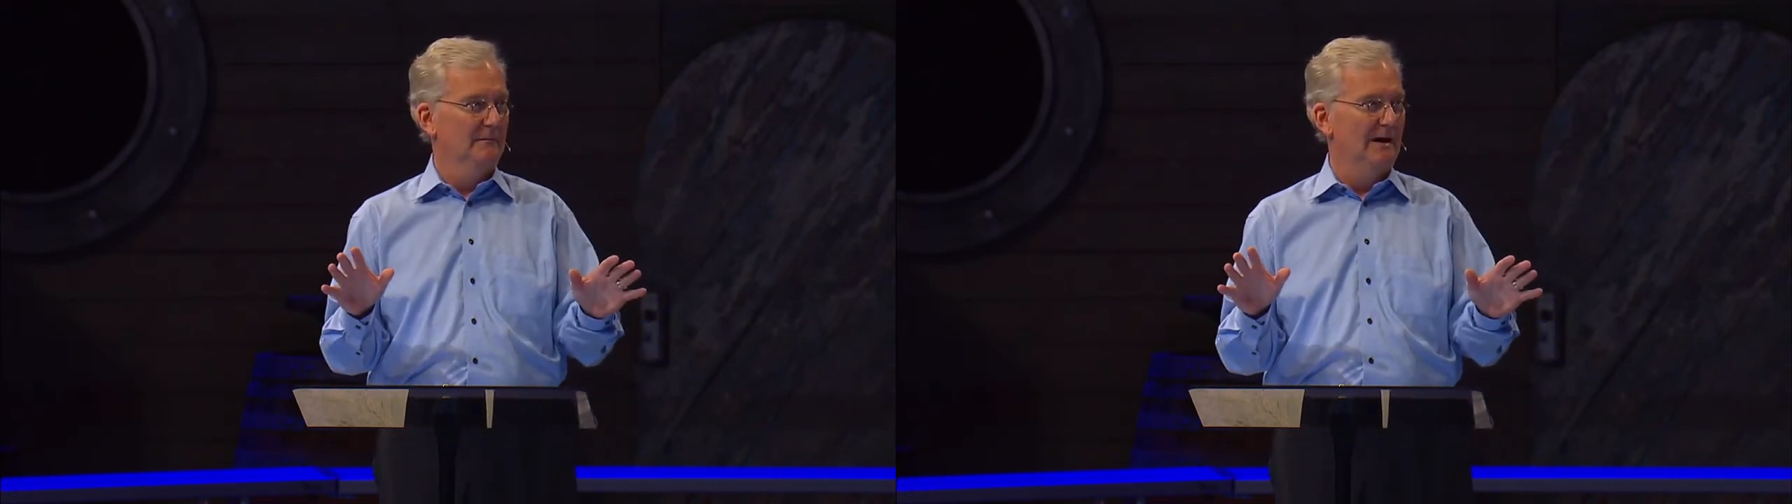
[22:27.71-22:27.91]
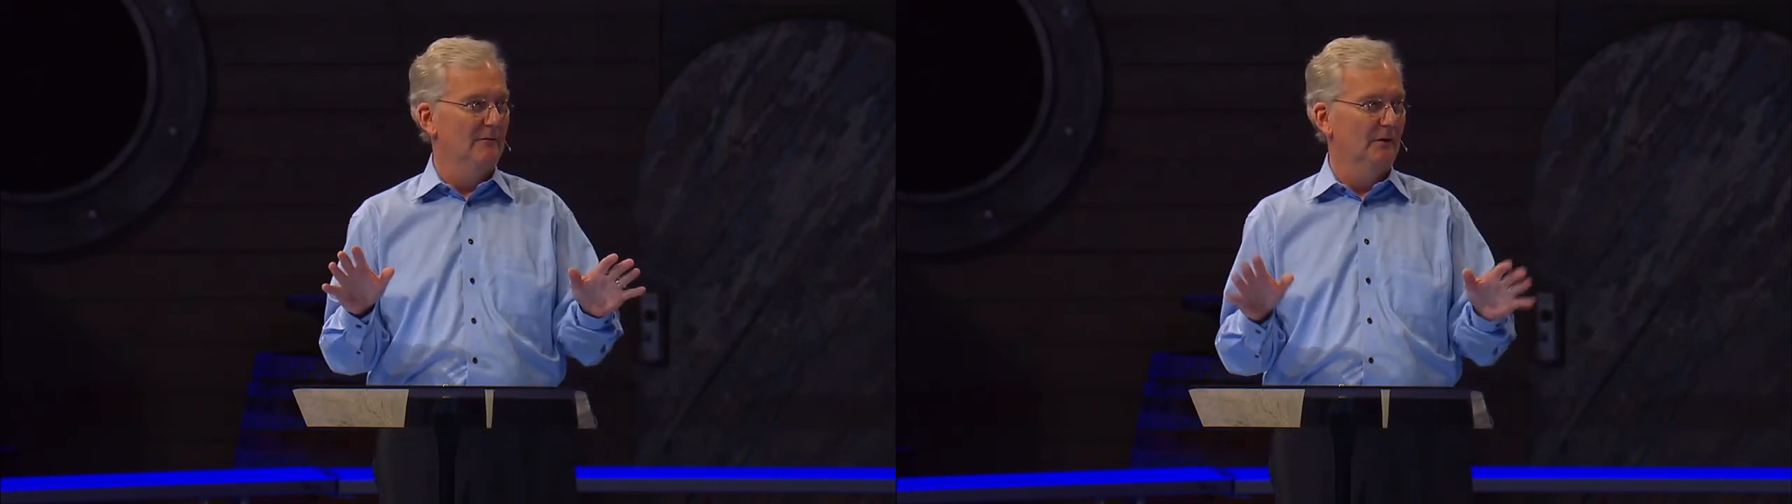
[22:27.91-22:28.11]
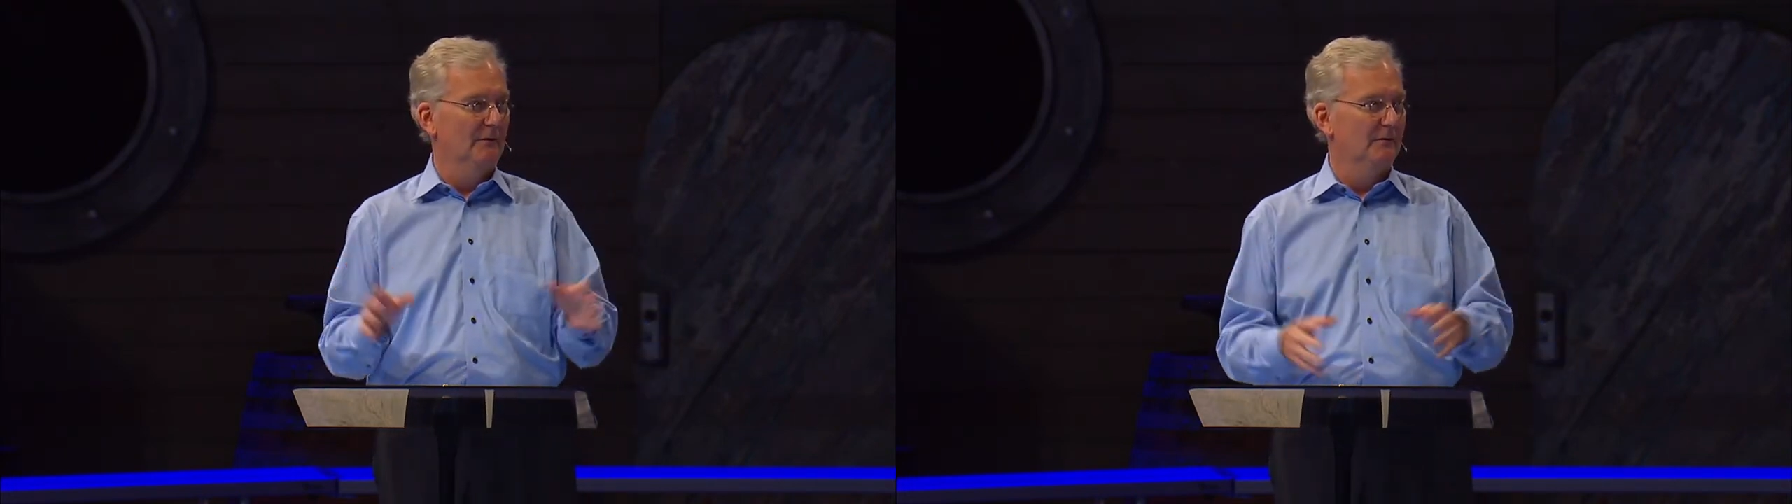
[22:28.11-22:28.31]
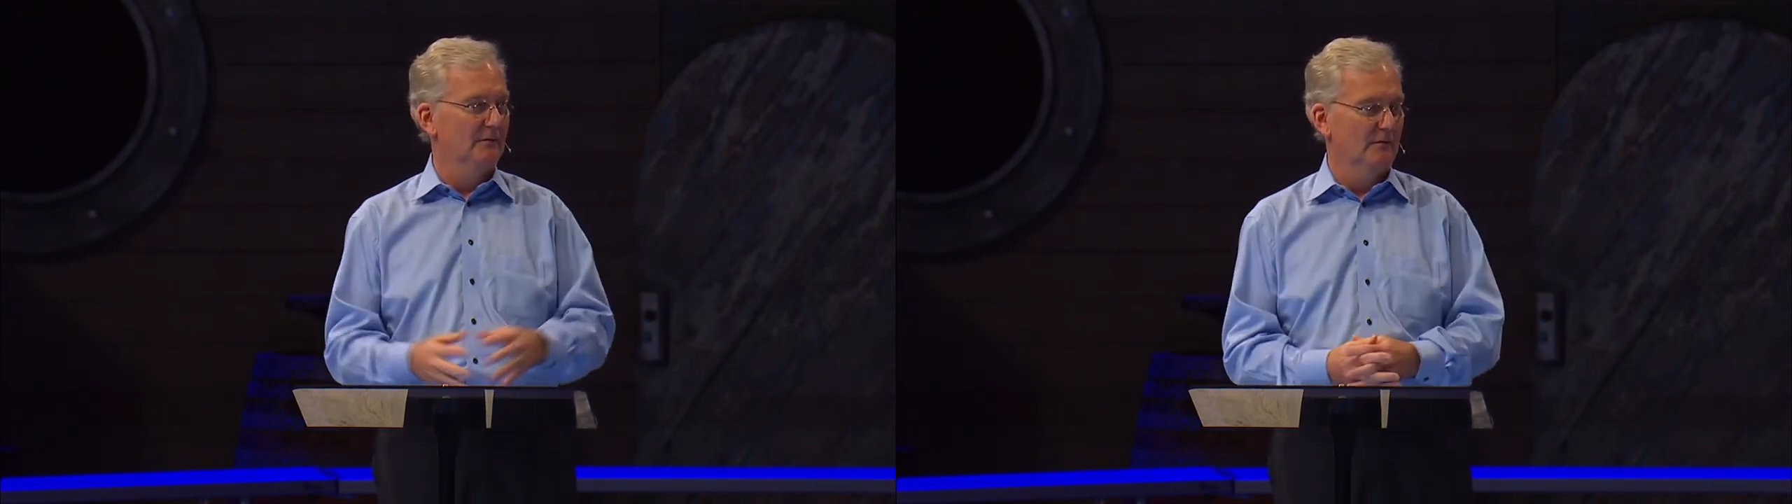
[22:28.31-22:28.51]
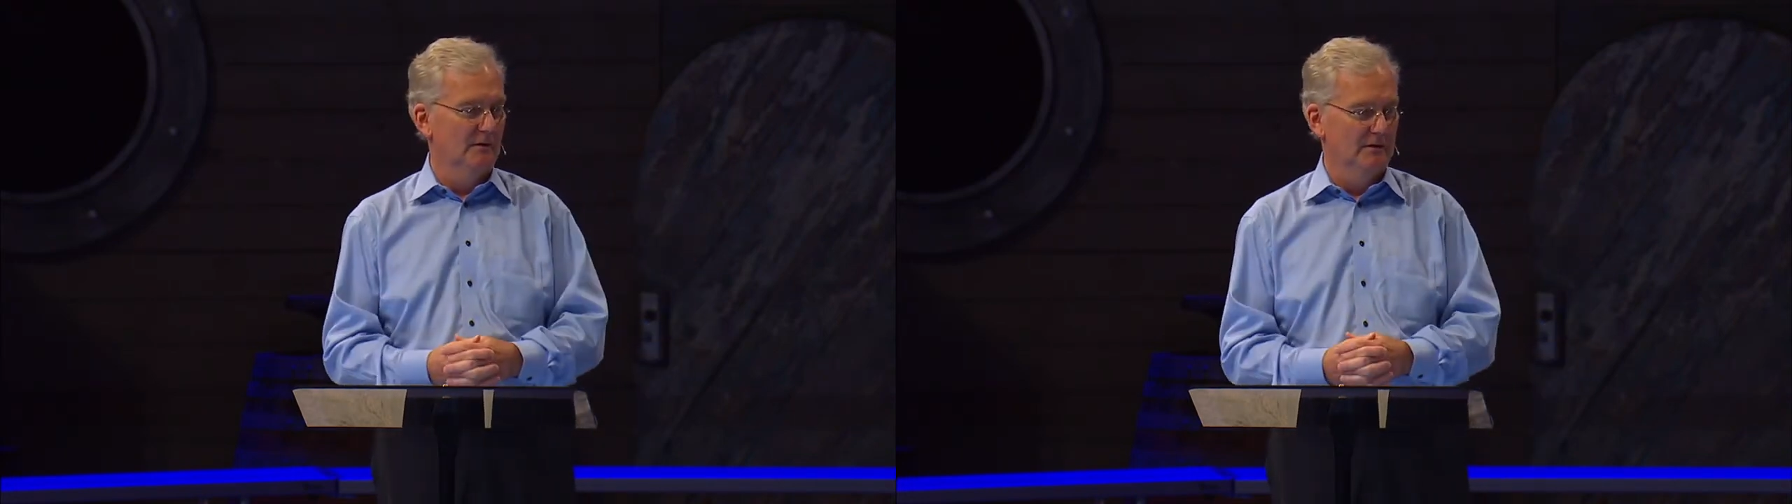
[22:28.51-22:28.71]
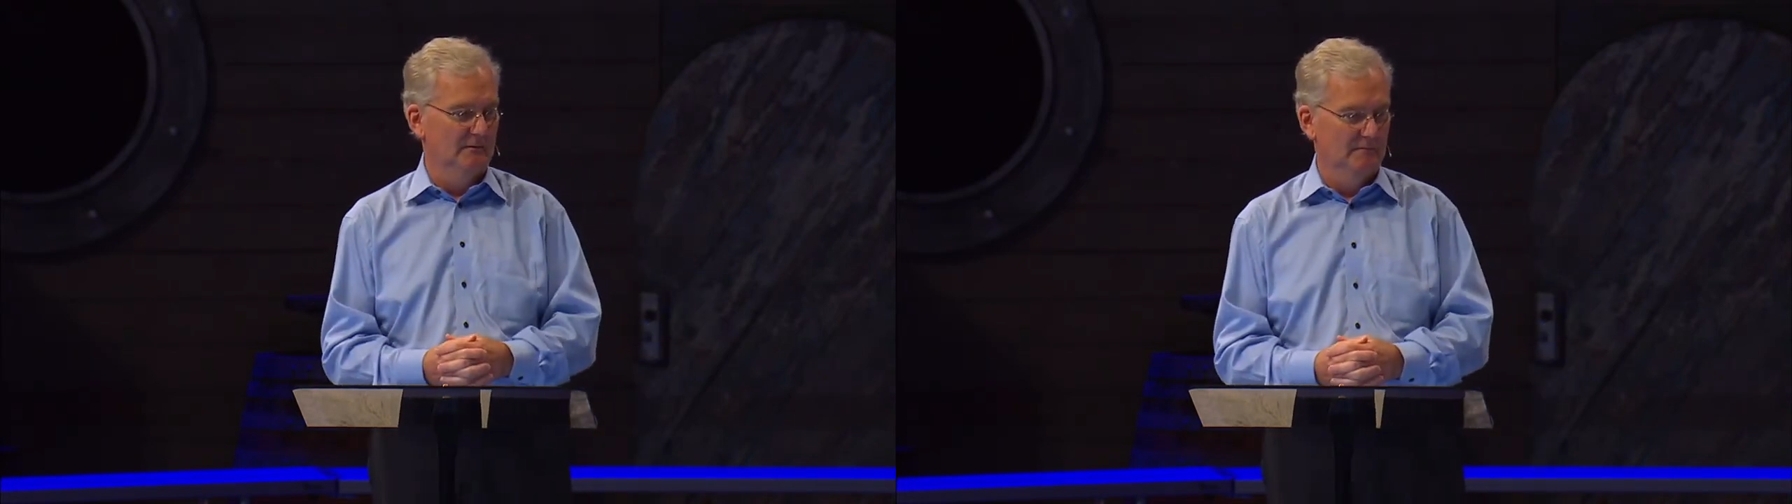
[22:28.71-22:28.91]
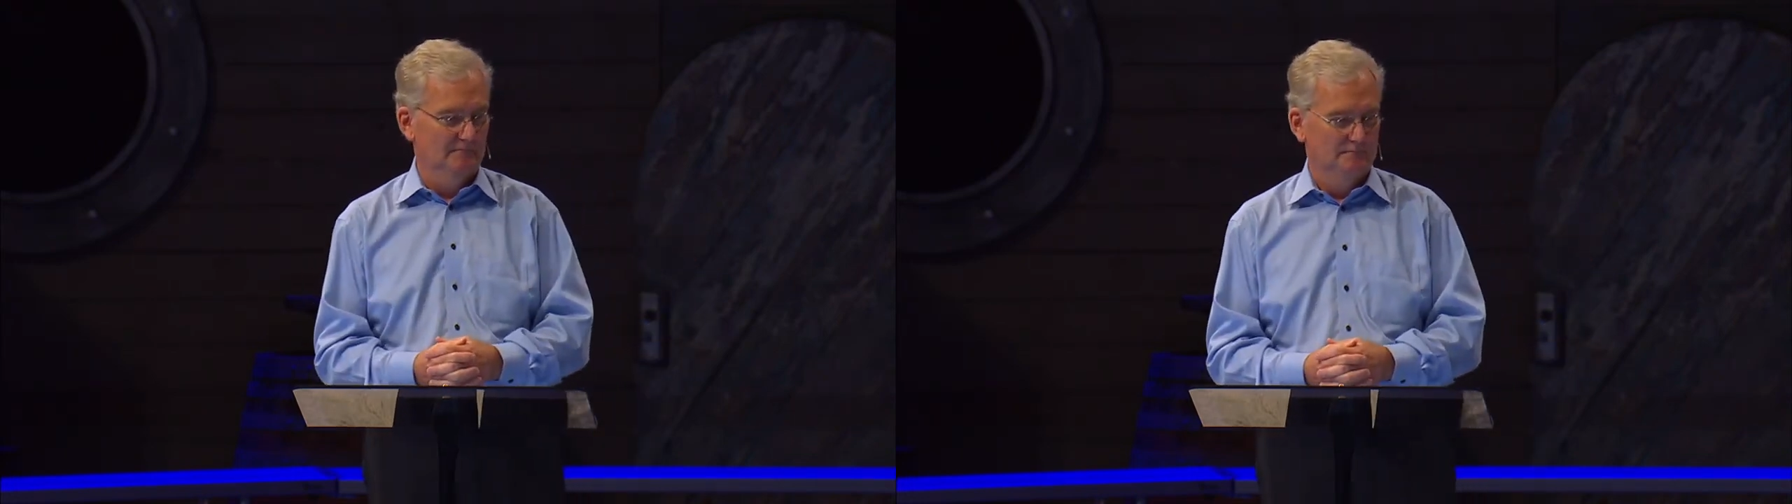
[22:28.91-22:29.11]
Have a look at the screens.